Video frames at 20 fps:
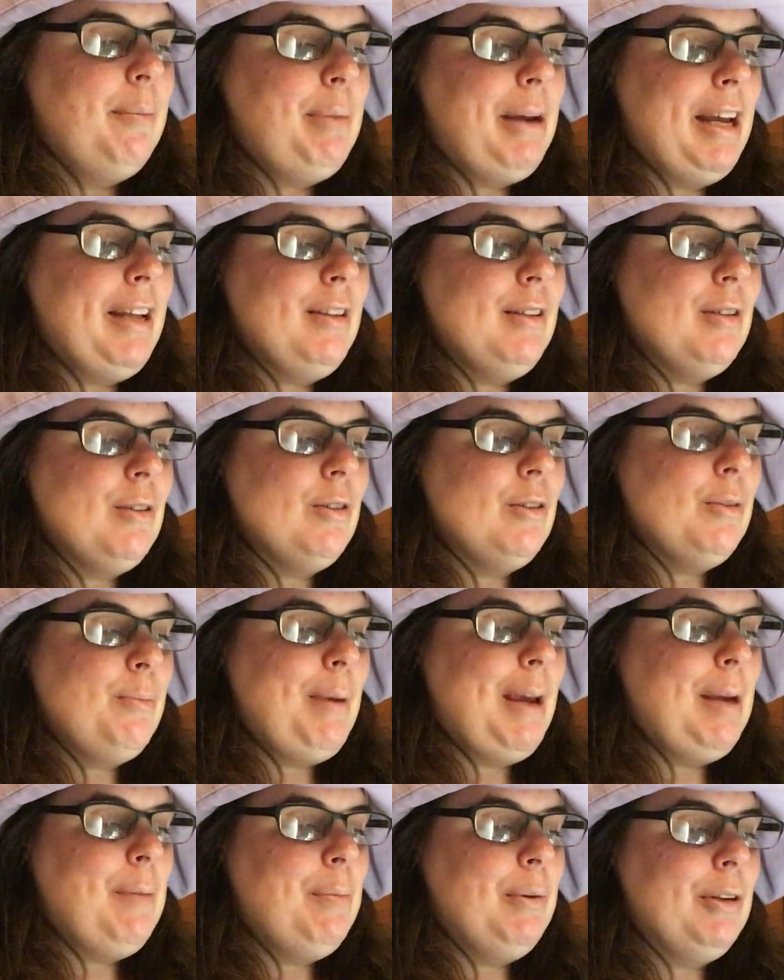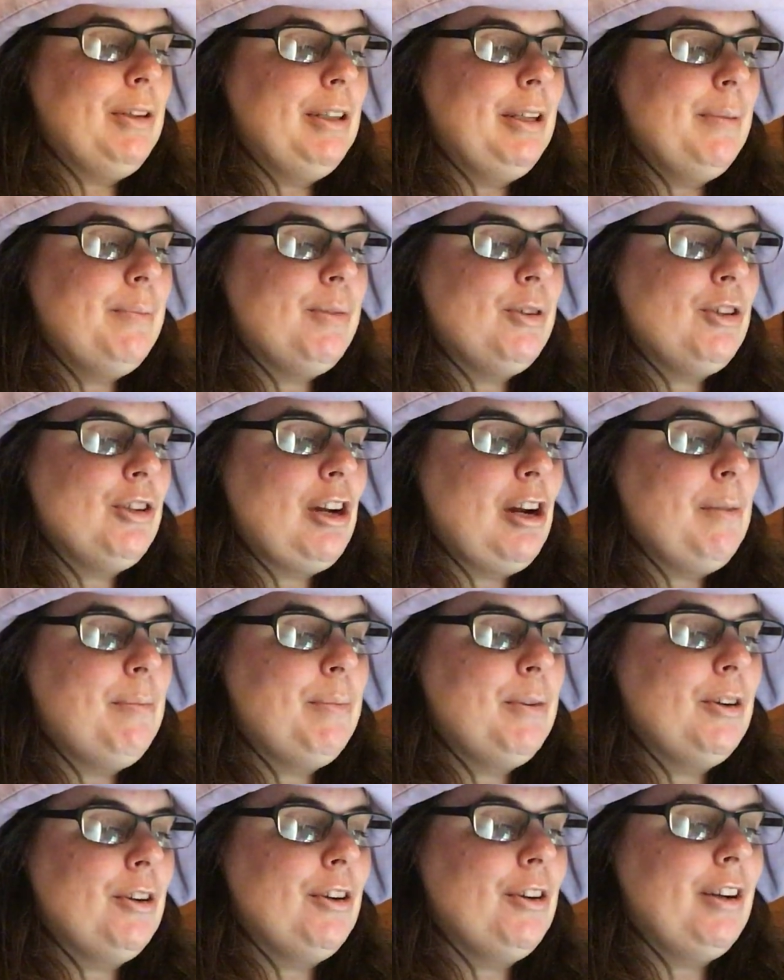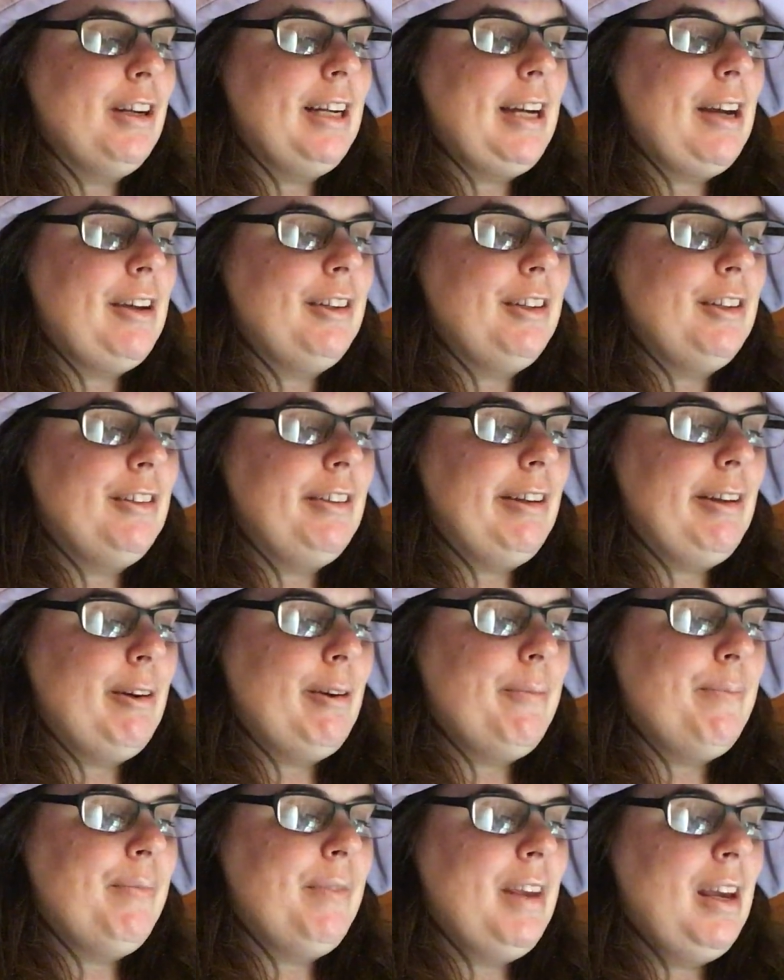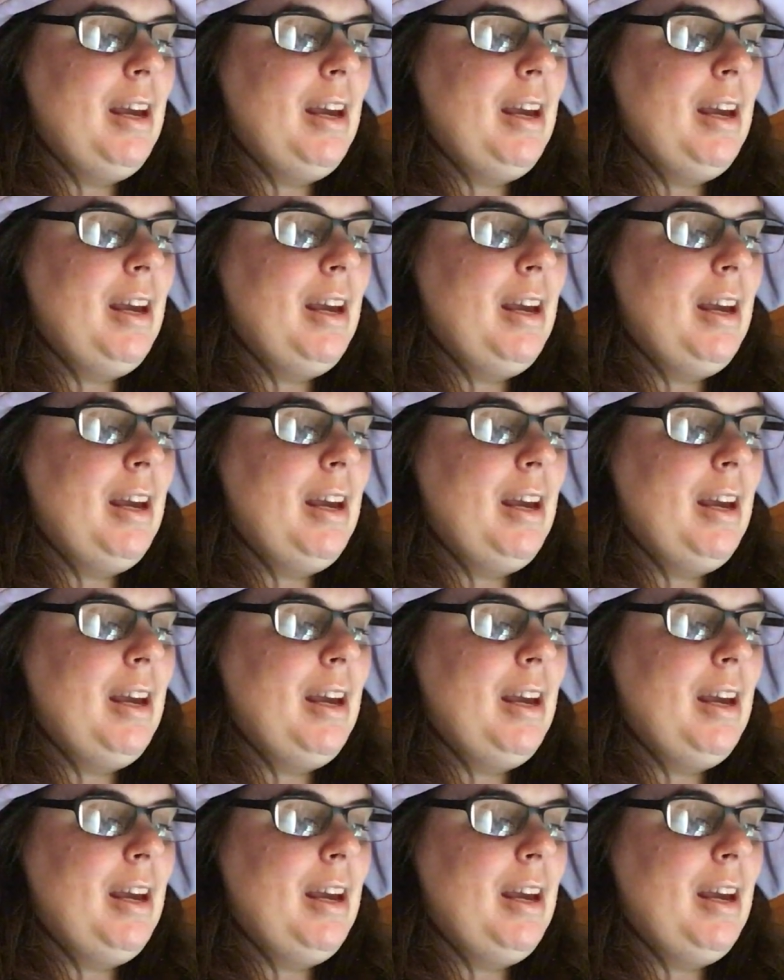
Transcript: pencils, paper clips, sharpener, and calculator.